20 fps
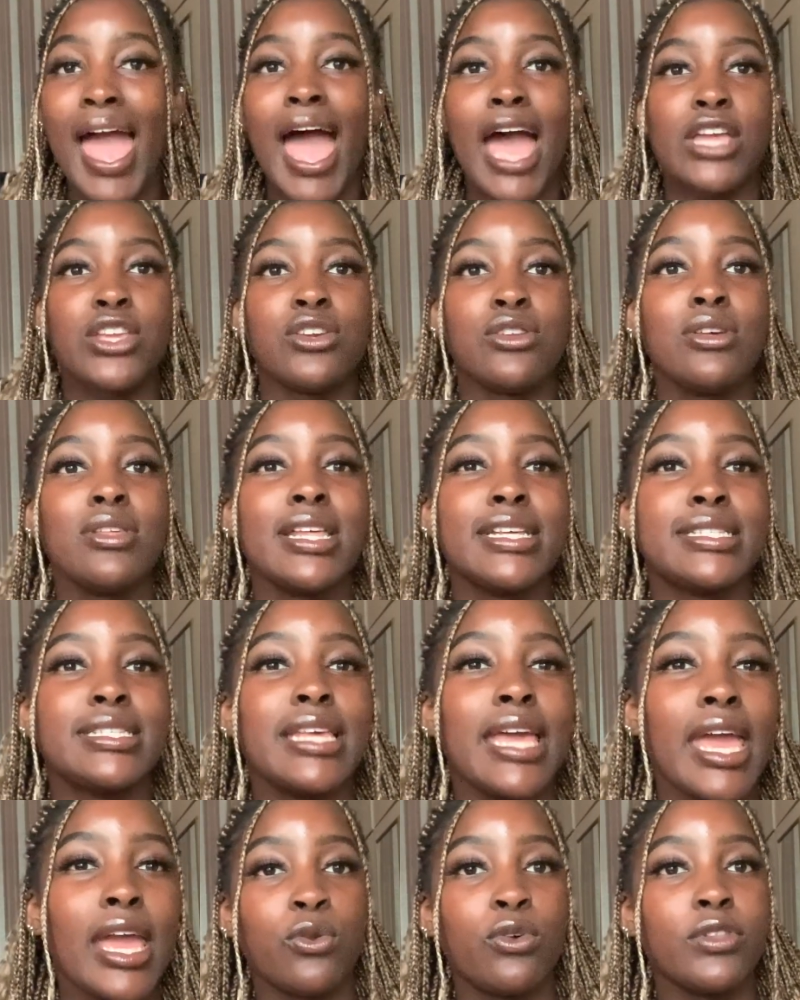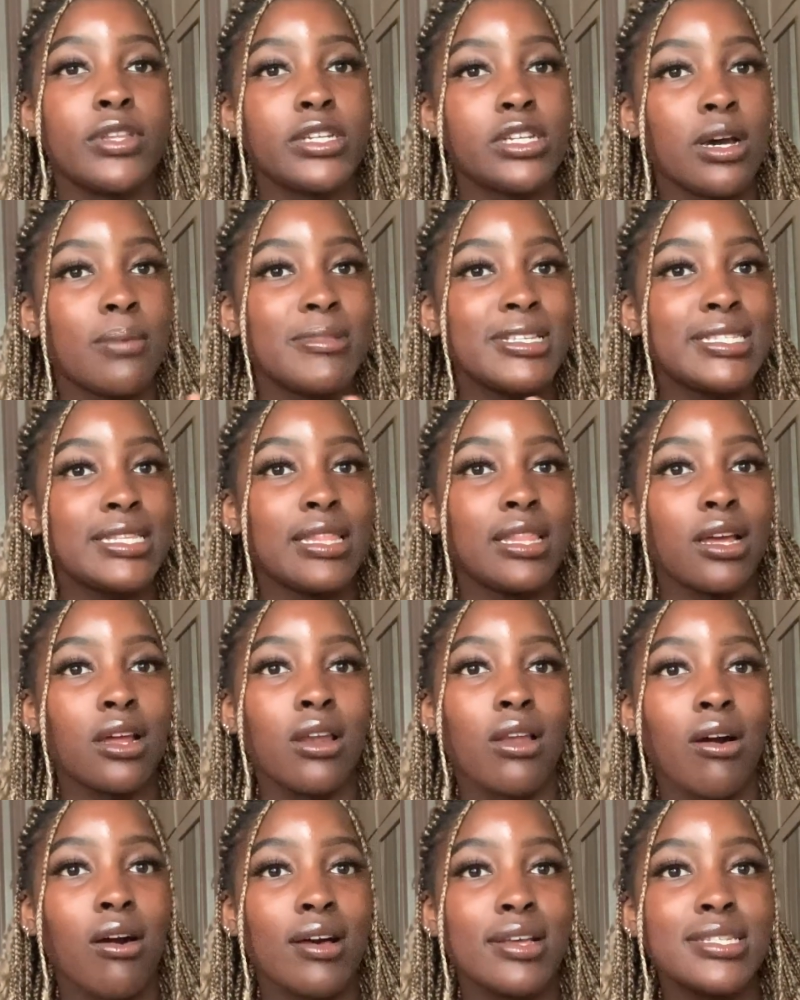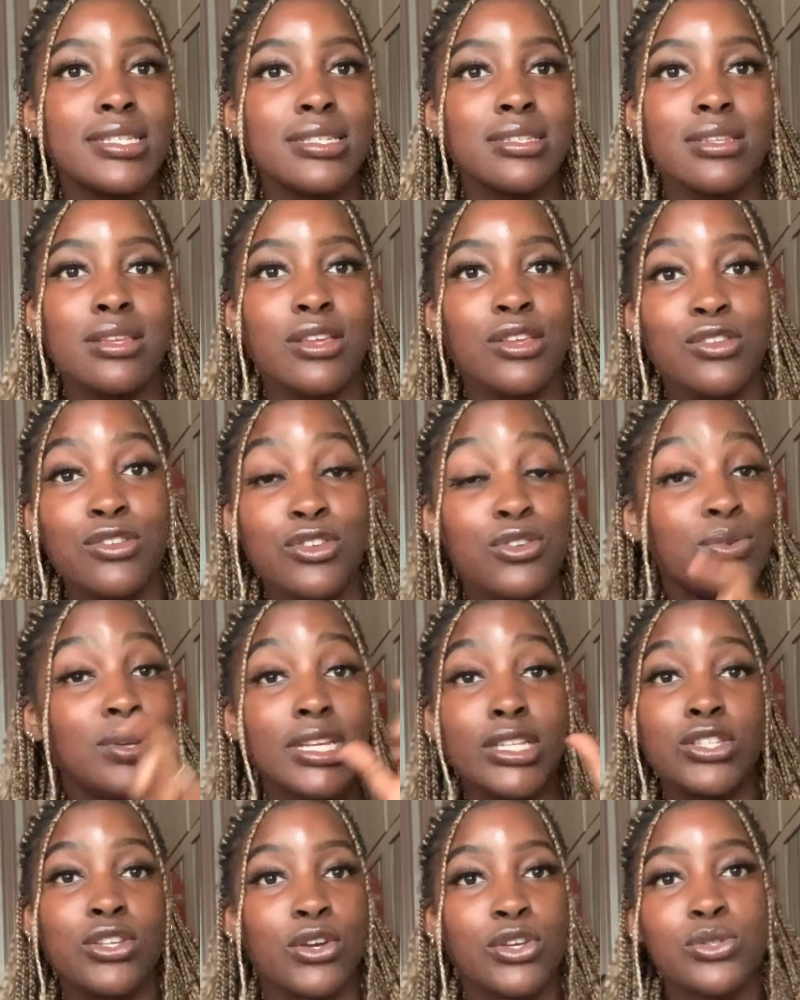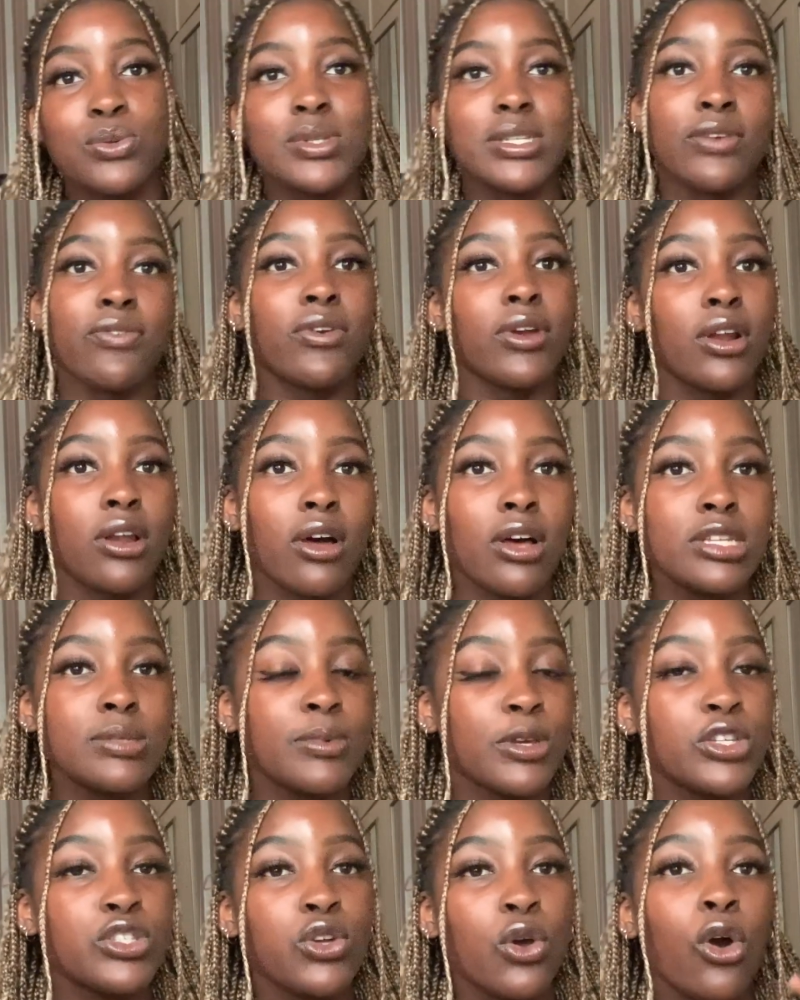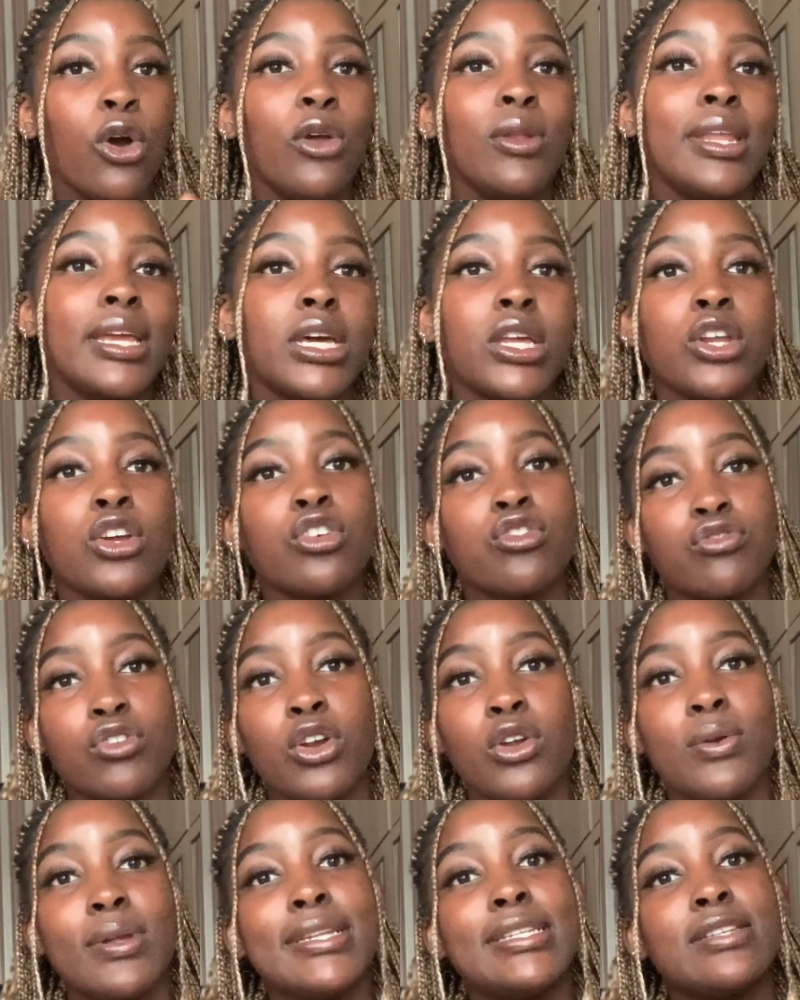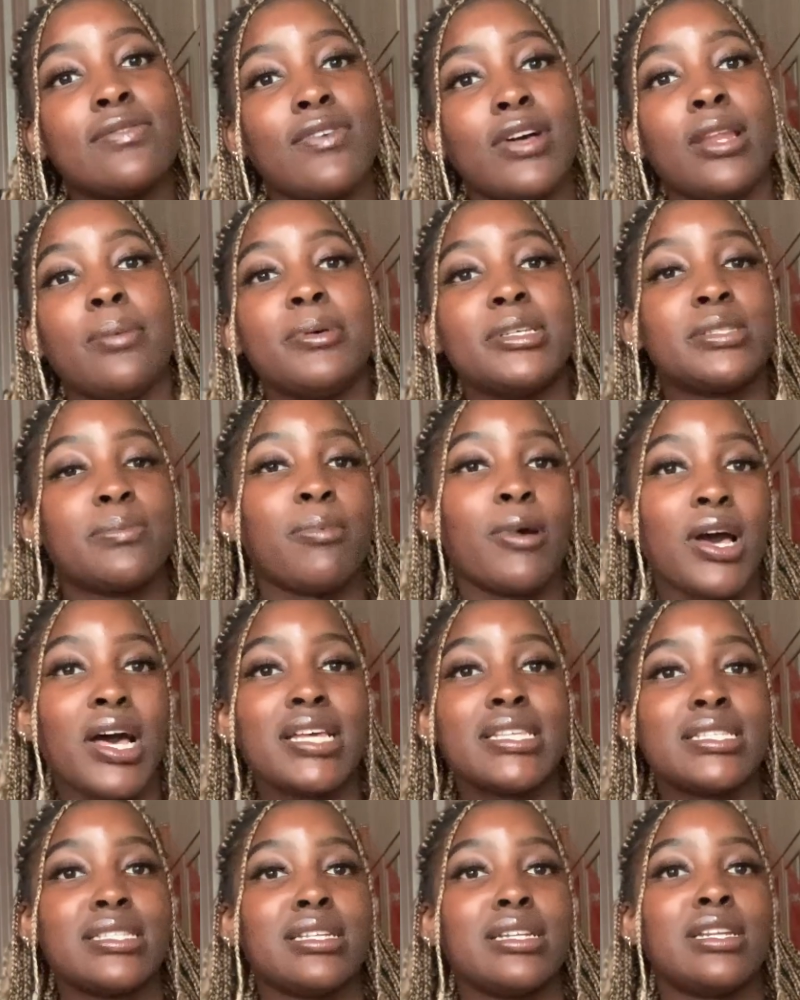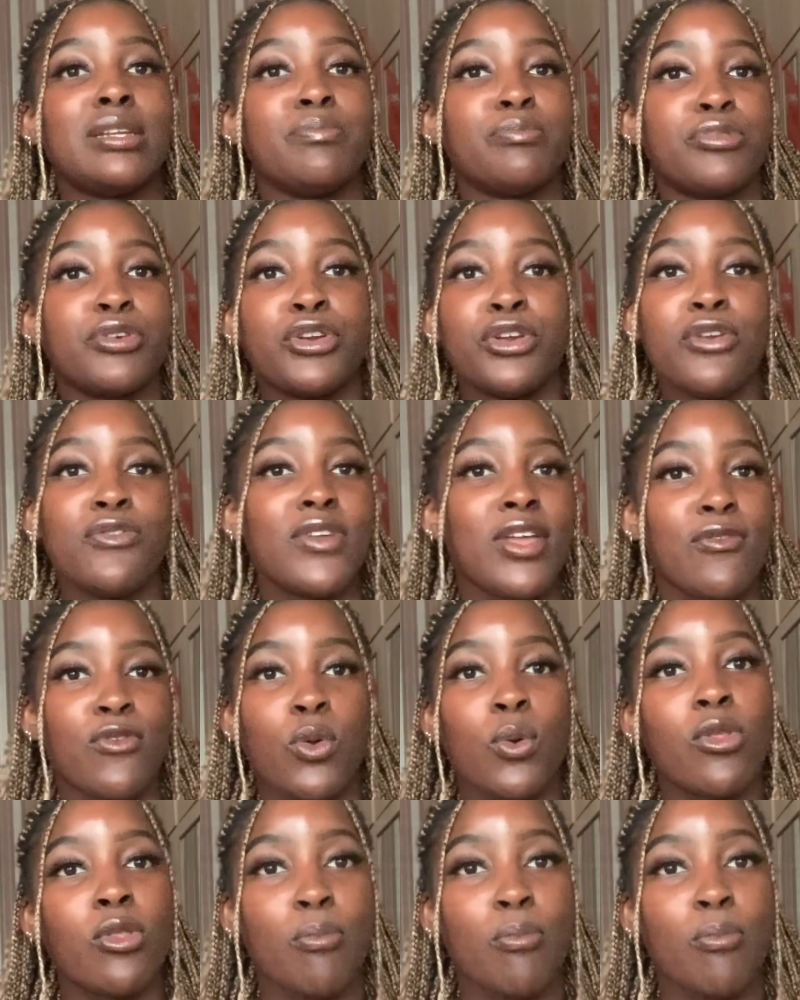And you know that saying, not the dumbest in the class, you need to go to a different class, because you're only going to grow and develop as a person and improve if you're at the